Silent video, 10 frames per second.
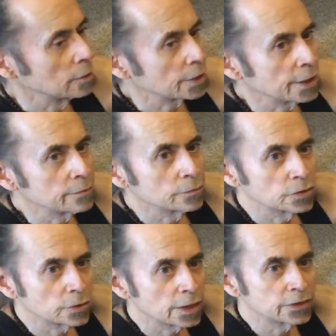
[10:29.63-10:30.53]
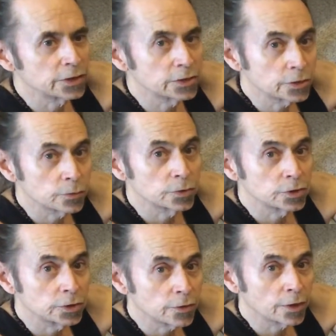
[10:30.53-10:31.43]
Okay, so nice, easy
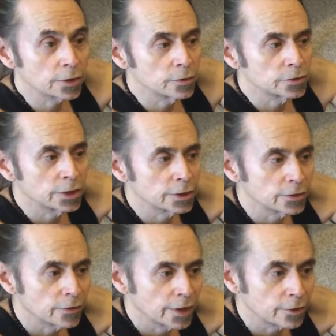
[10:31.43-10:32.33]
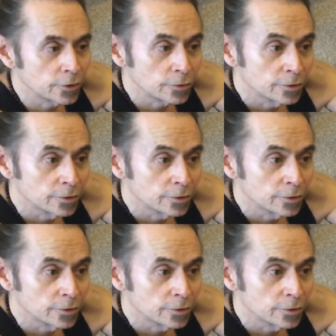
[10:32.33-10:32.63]
routine. Thank you, Sakes. Thank you.